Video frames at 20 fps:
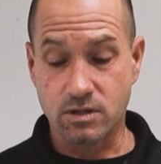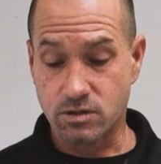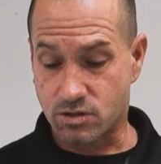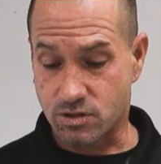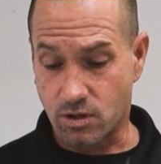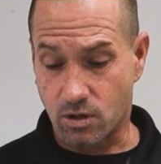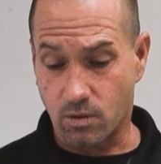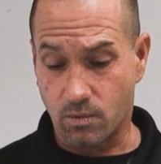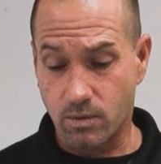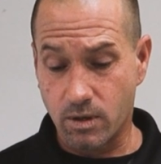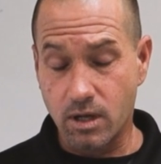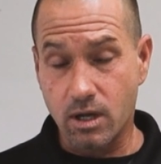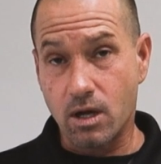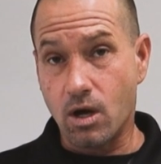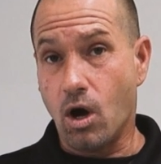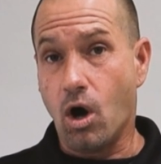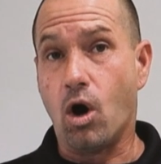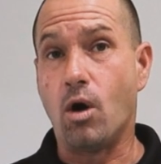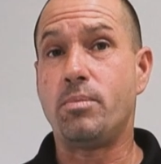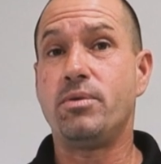So
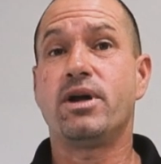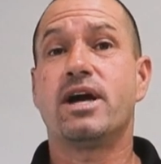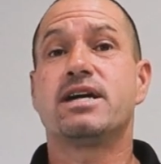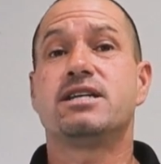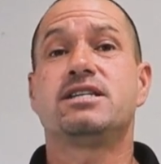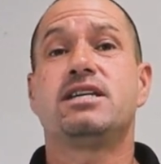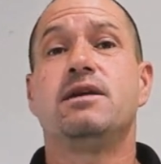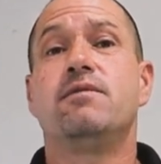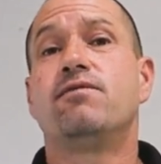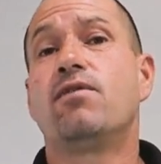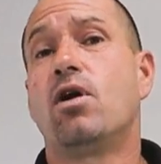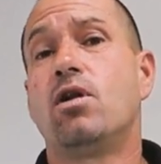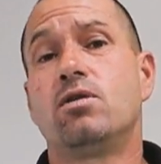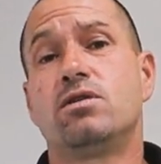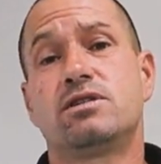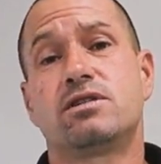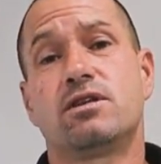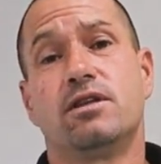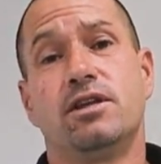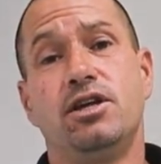hope you guys keep
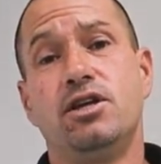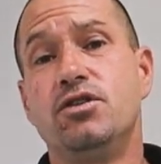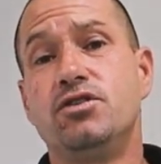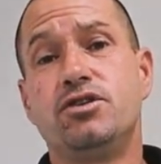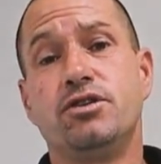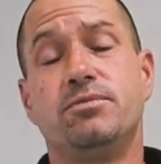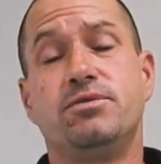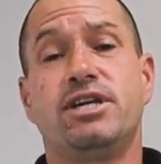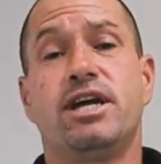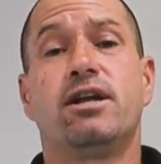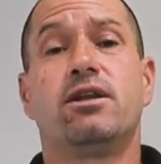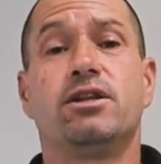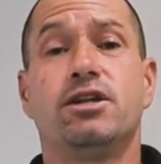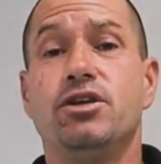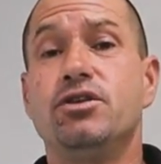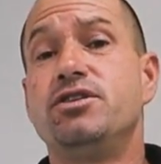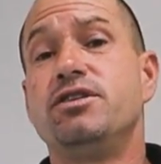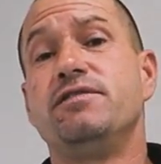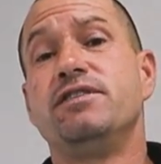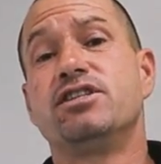following us on the YouTube channel,
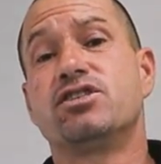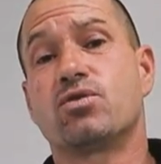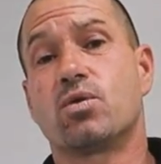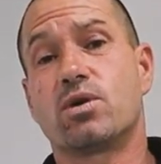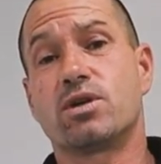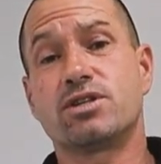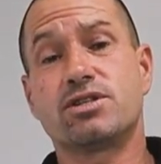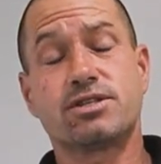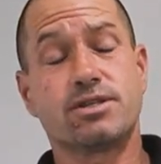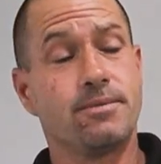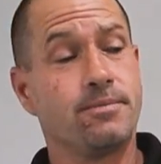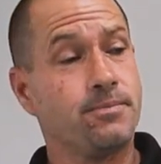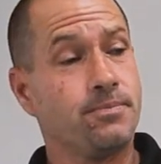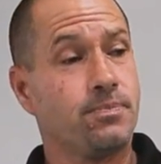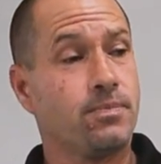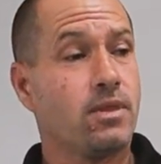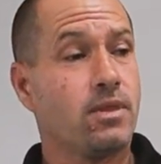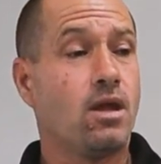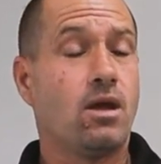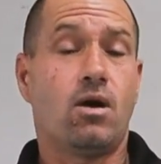UTV Source,
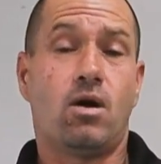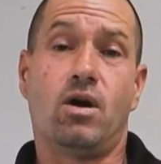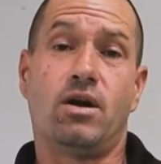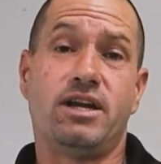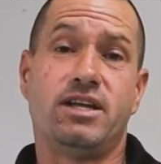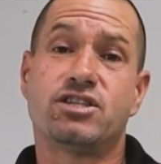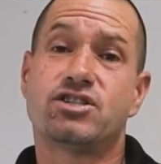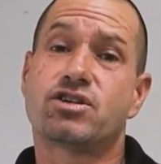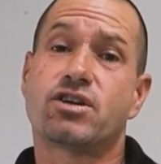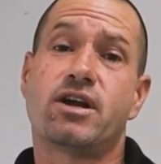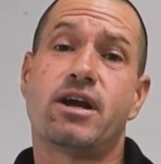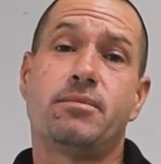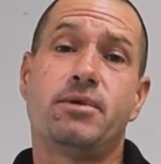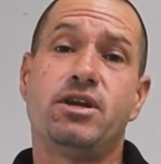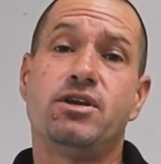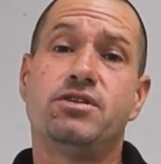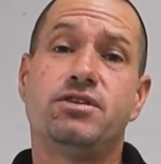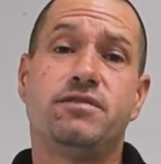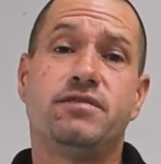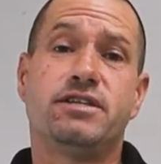on Instagram
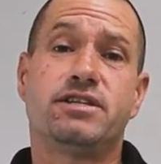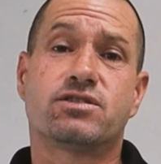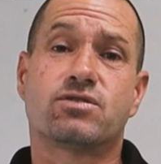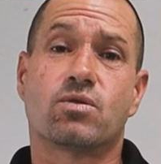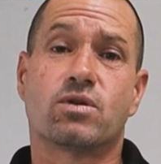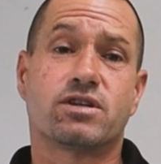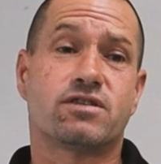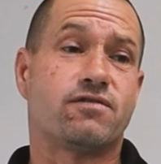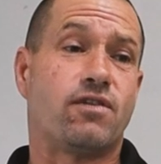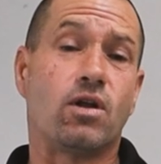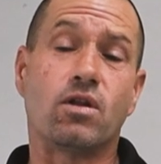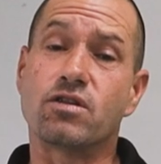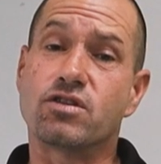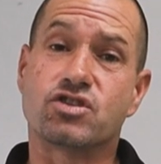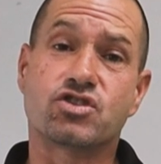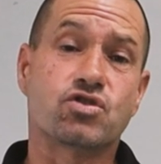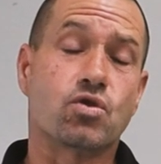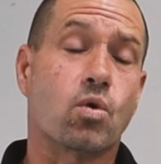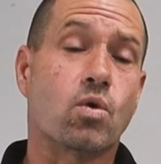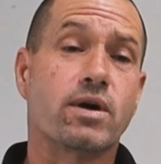at UTV Source, follow
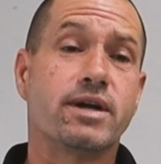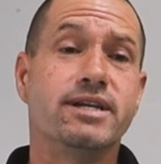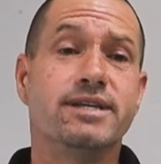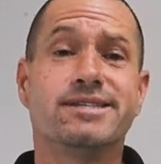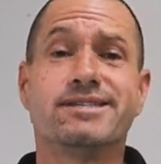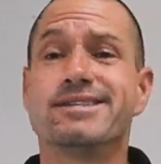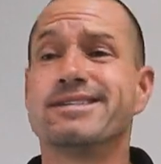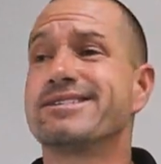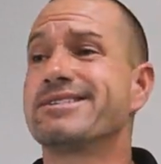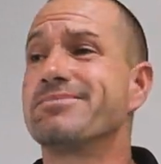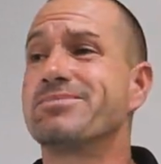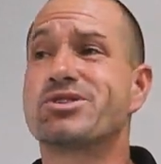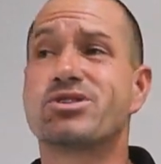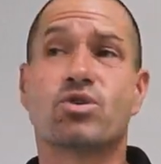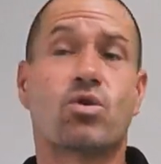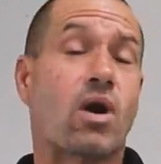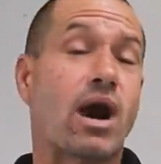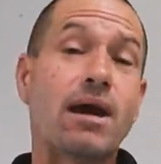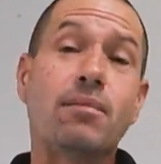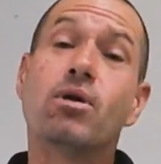the stories,
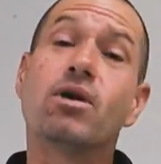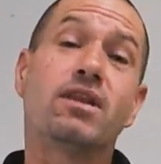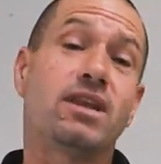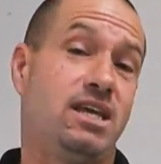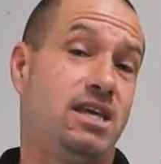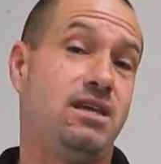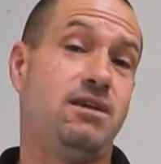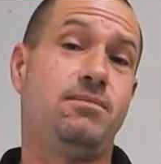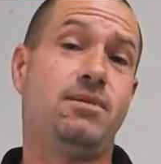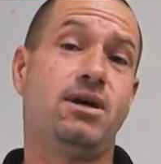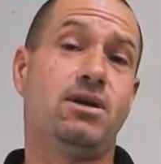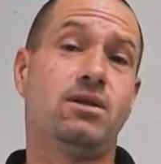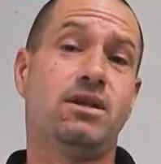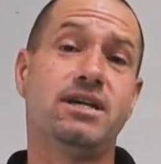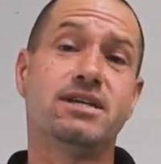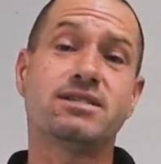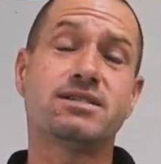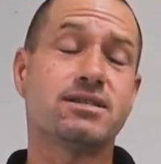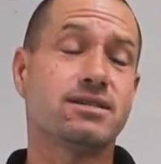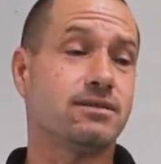subscribe on the email
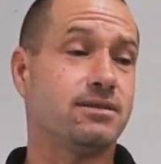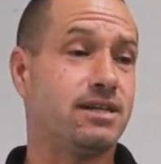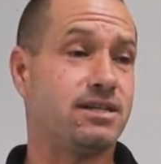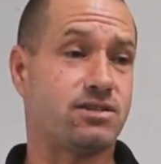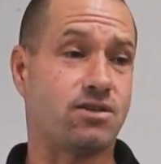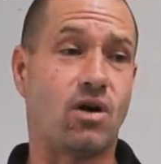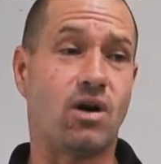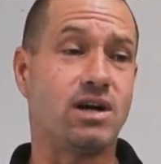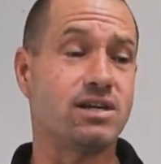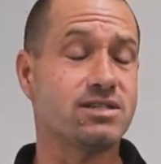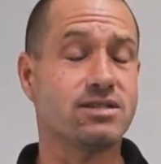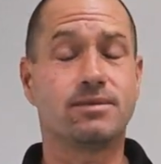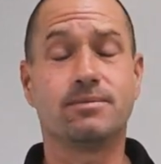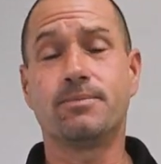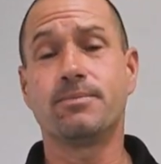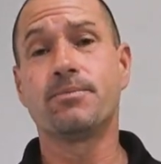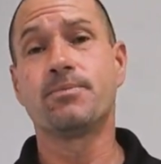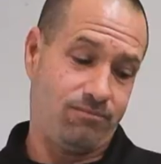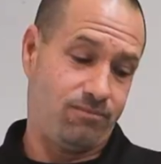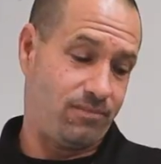list. That's
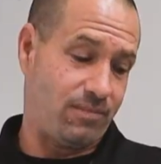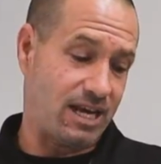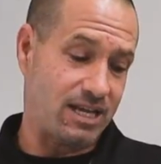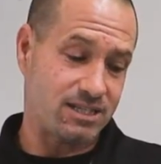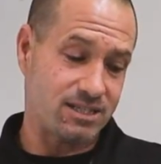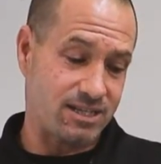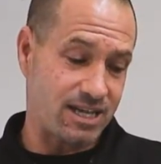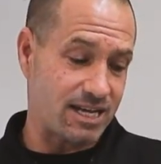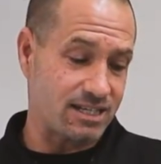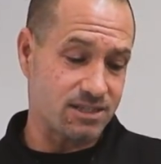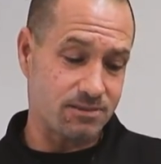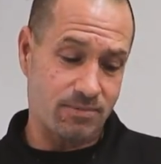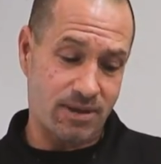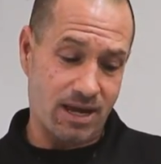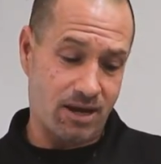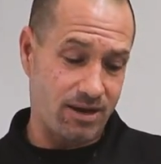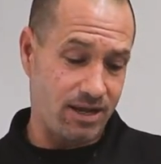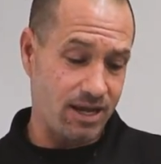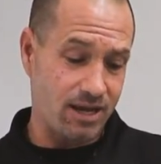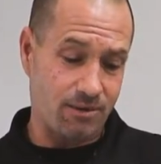awesome. That's, that's
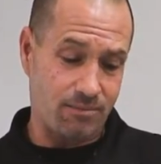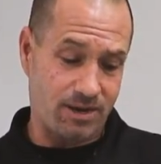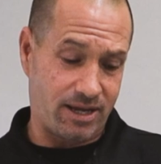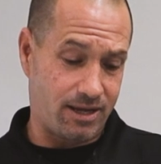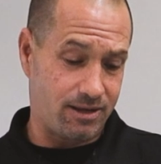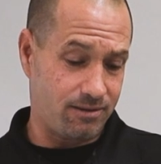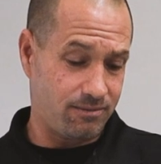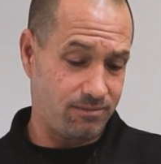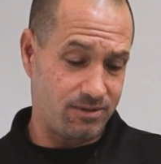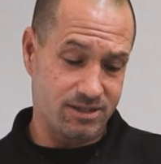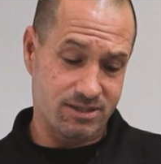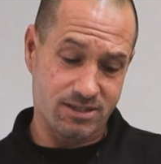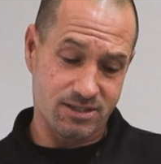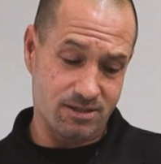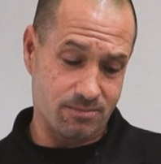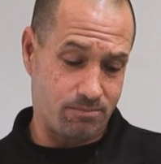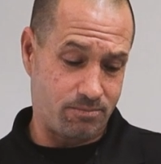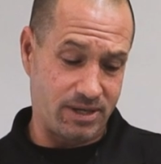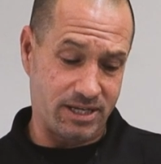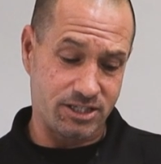about it, man. This
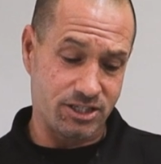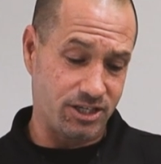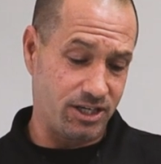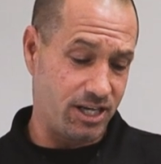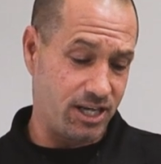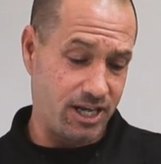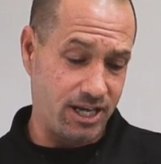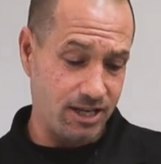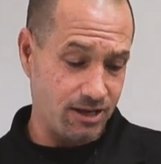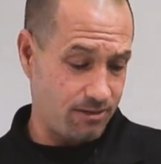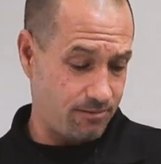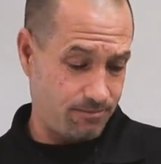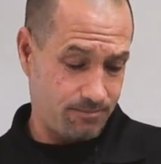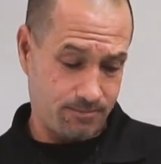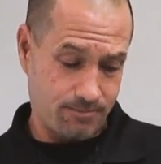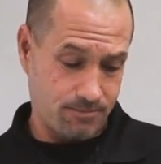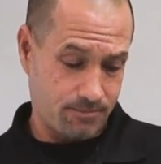is a bitchin' kit.